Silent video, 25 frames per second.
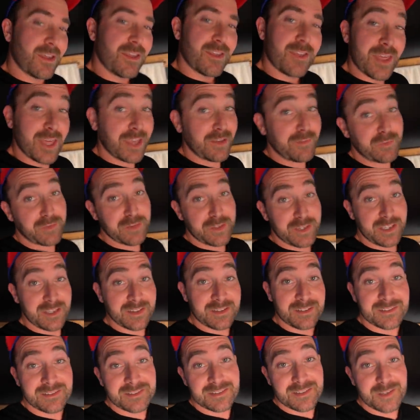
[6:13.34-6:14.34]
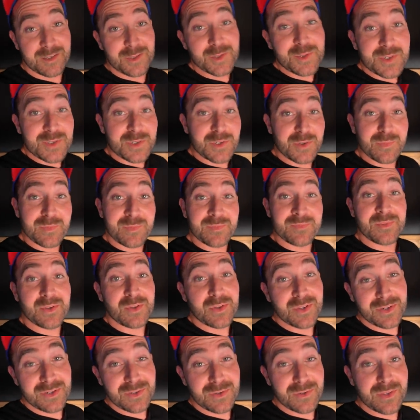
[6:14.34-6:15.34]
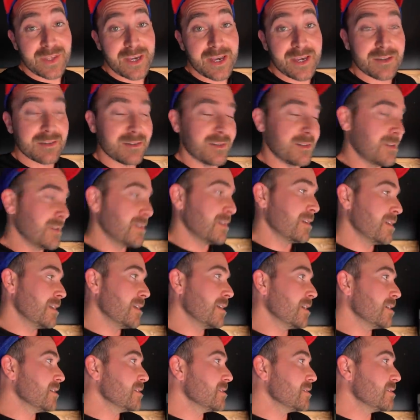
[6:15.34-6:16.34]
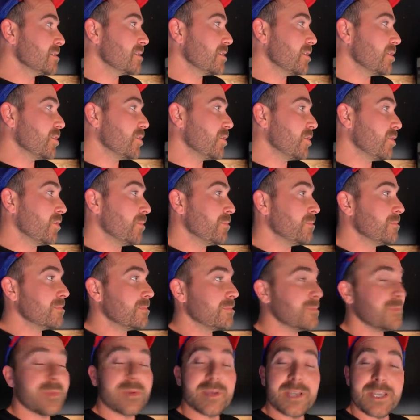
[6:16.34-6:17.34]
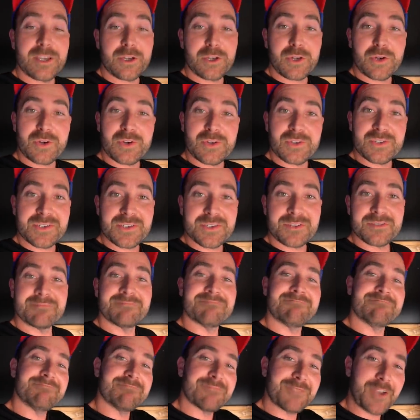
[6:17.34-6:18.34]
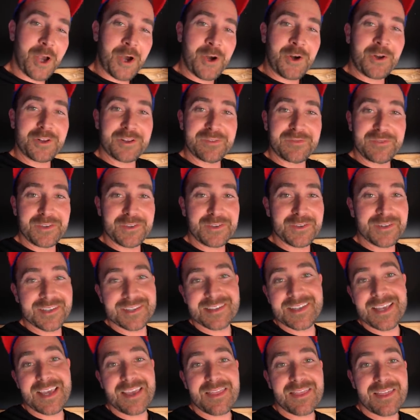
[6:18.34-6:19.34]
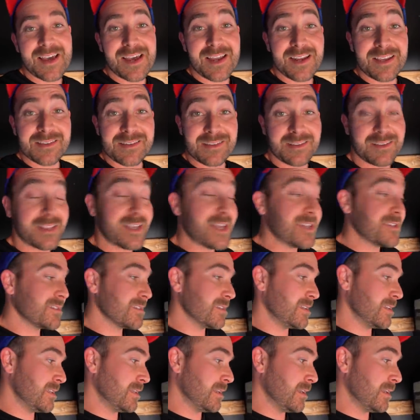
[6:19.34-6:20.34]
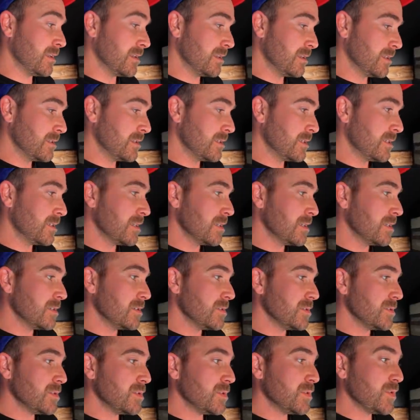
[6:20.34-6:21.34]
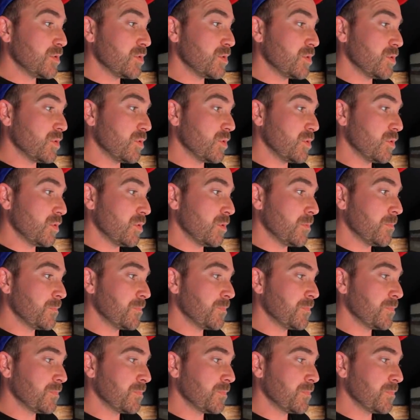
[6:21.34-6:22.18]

Thankfully, to YouTube, you can do that. So I encourage all of you to take that as a lesson to